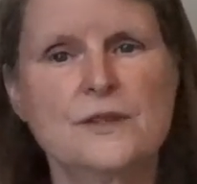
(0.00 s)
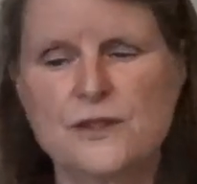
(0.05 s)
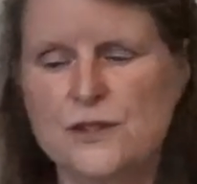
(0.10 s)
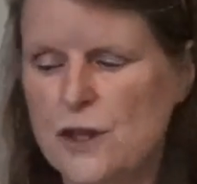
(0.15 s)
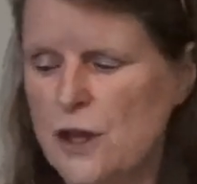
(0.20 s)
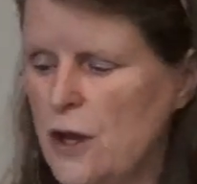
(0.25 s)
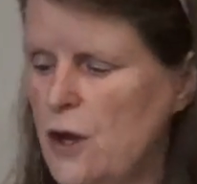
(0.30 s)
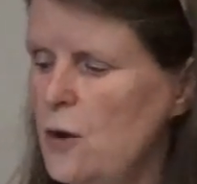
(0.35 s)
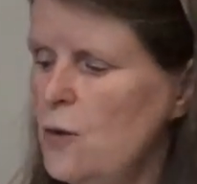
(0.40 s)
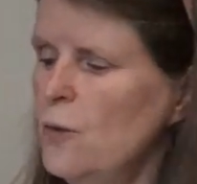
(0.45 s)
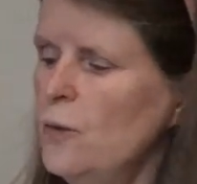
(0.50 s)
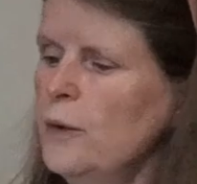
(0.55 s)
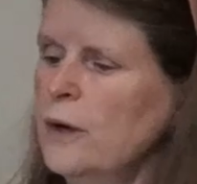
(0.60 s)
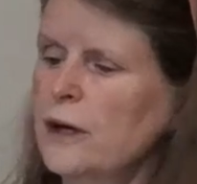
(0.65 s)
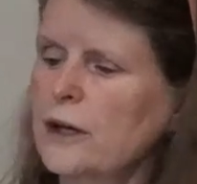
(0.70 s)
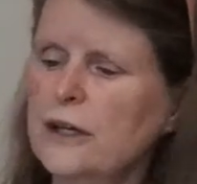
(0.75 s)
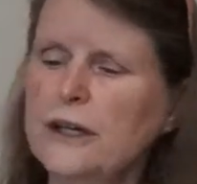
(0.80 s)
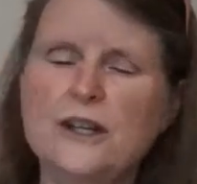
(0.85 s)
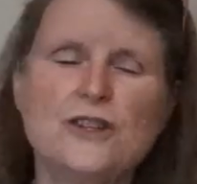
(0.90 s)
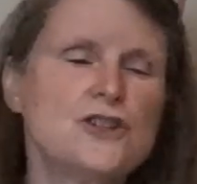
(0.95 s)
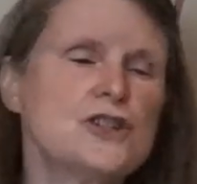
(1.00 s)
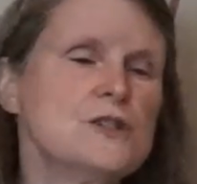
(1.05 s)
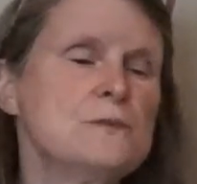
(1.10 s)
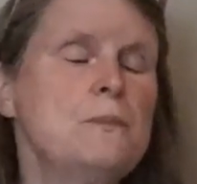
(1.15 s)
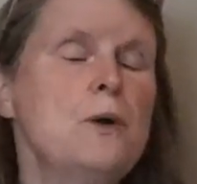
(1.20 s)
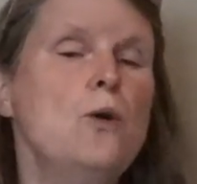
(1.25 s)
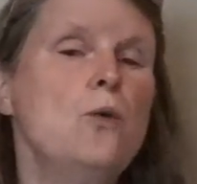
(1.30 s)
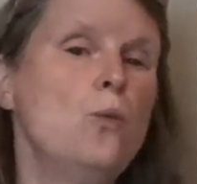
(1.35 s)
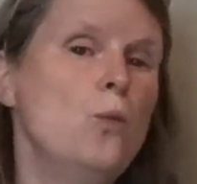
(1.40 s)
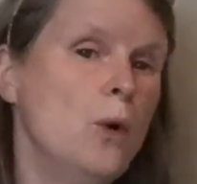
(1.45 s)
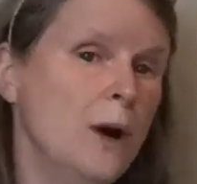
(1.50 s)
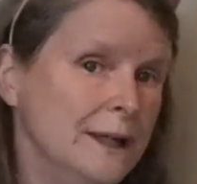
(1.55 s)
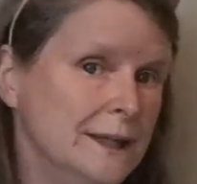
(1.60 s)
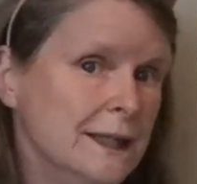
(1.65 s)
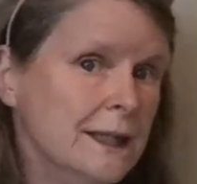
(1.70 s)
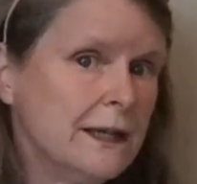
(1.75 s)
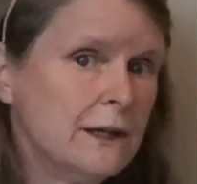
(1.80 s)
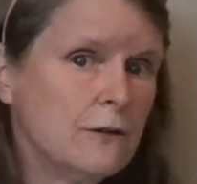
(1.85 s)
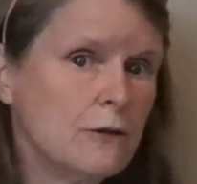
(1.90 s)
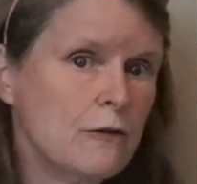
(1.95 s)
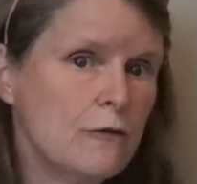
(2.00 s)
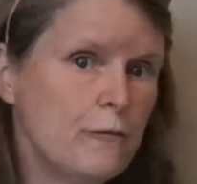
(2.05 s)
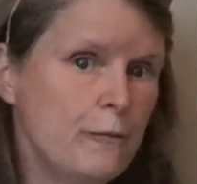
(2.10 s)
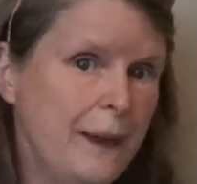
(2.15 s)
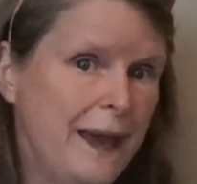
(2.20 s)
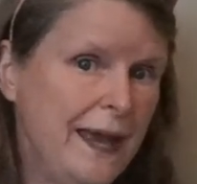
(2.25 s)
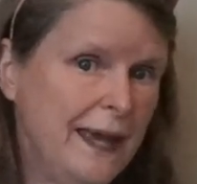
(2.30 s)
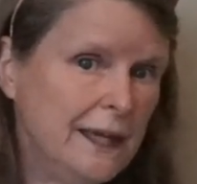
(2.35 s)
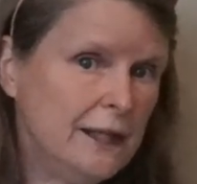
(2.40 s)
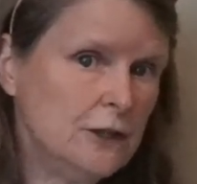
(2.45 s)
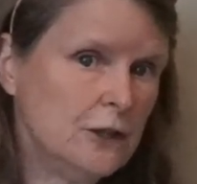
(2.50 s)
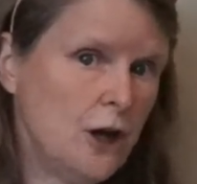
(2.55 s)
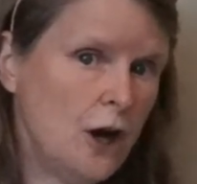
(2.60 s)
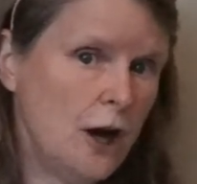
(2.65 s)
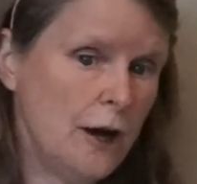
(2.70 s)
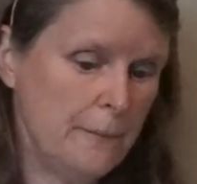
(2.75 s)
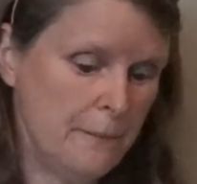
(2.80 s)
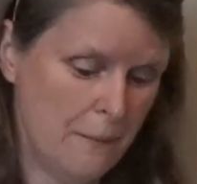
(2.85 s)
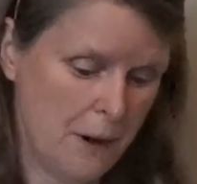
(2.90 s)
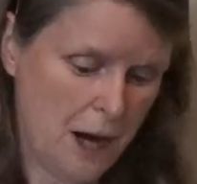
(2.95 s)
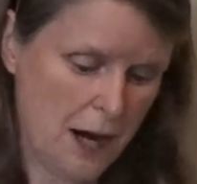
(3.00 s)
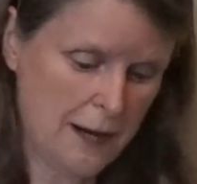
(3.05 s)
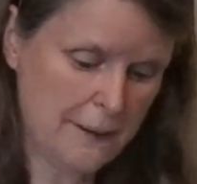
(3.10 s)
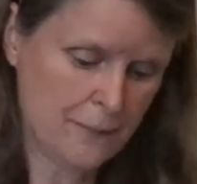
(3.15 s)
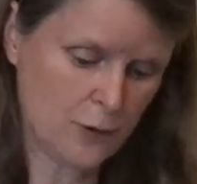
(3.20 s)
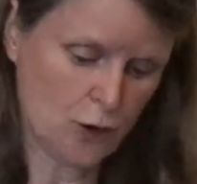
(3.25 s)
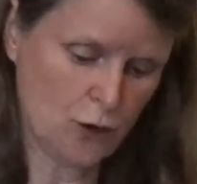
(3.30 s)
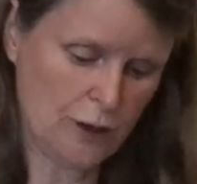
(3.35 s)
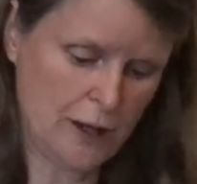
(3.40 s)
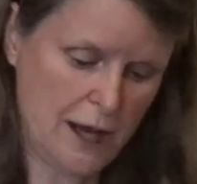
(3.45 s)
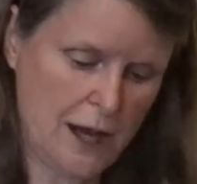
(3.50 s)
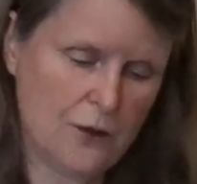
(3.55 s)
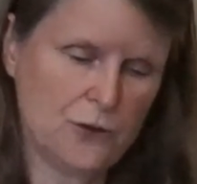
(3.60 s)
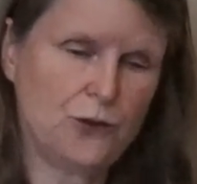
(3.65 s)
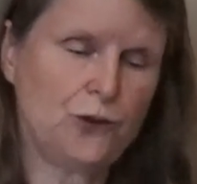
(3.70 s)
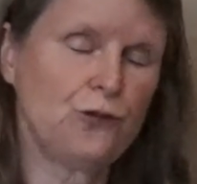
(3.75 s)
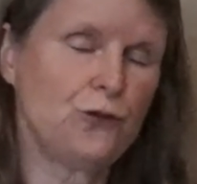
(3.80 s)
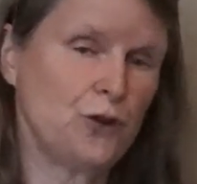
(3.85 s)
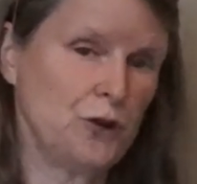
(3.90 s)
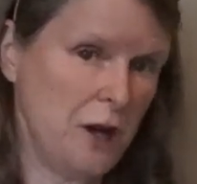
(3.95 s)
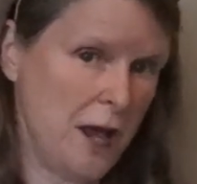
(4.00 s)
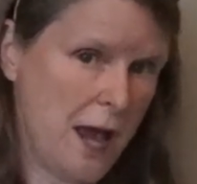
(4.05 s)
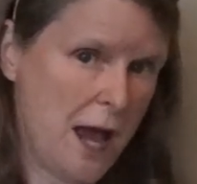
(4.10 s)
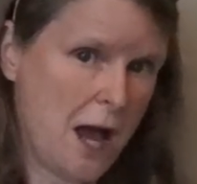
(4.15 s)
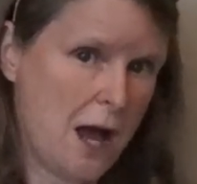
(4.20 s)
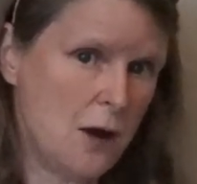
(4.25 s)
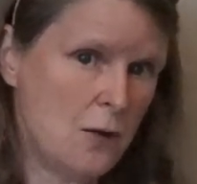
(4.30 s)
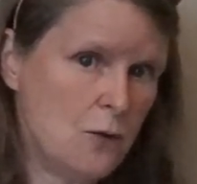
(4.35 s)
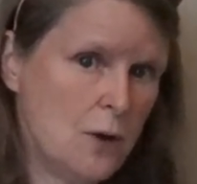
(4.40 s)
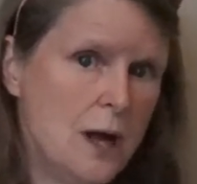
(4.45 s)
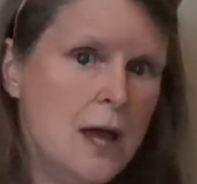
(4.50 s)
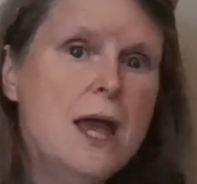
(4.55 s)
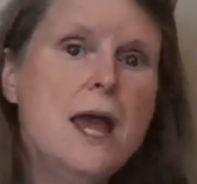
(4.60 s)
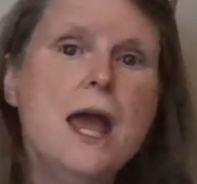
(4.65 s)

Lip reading: So we're going to just put one layer of paint on my birdhouse for now.